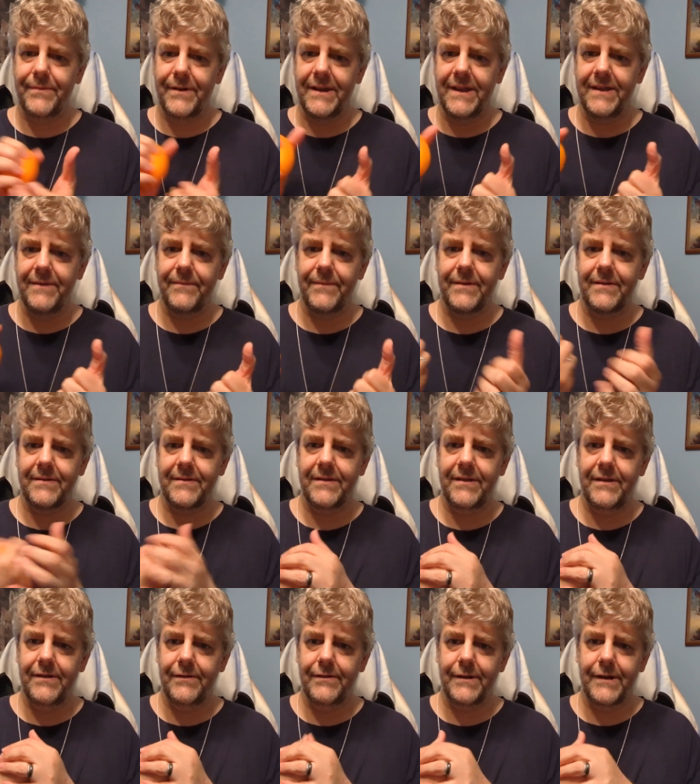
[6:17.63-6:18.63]
But even
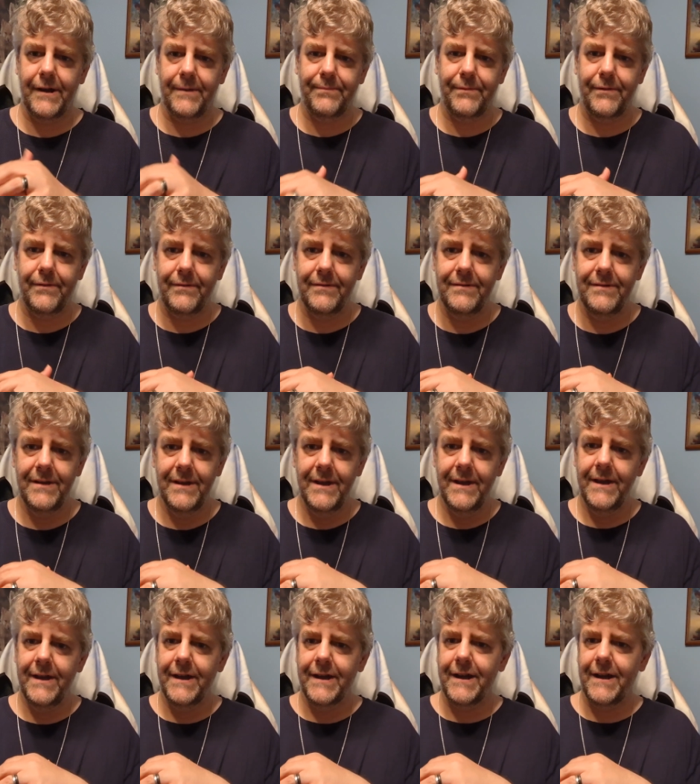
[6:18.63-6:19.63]
you know, a couple,
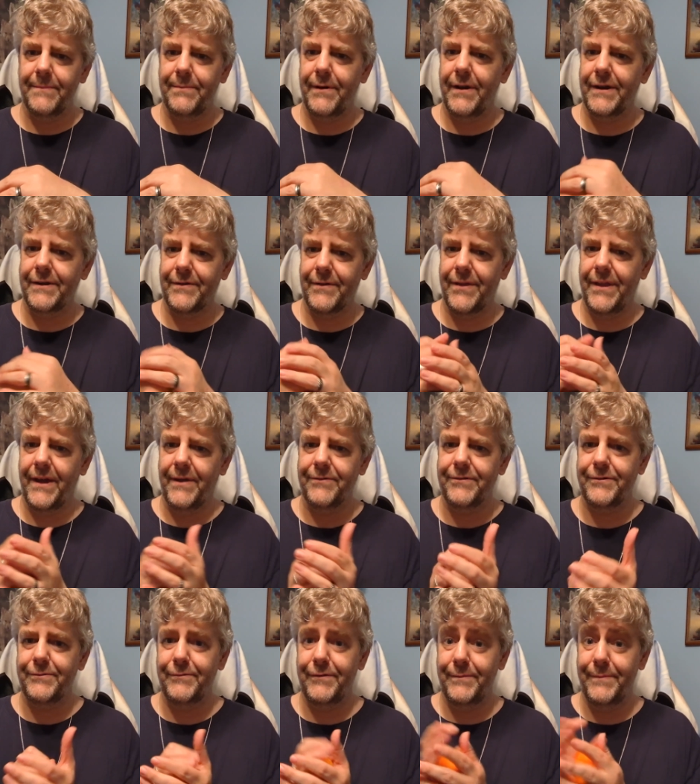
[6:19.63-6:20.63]
couple hundred
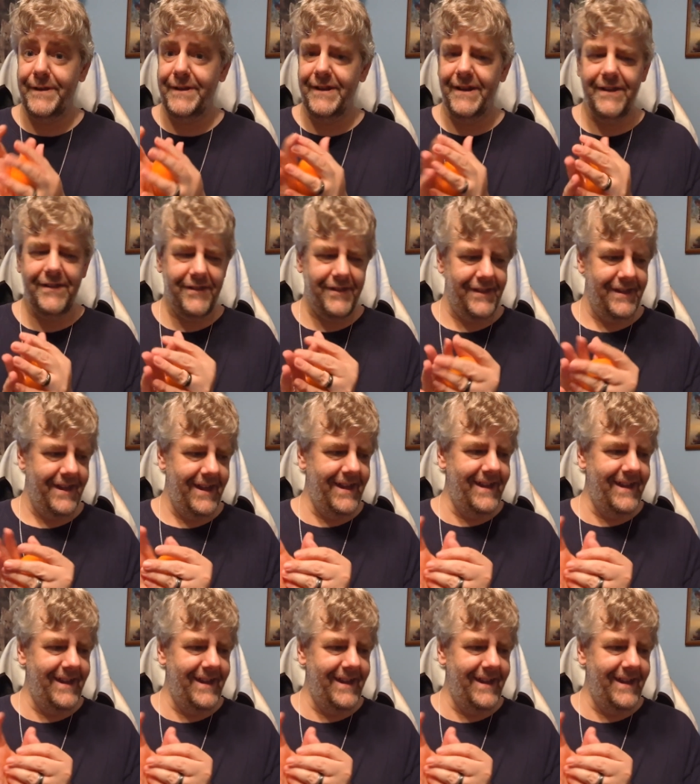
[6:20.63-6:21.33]
thousand would be nice.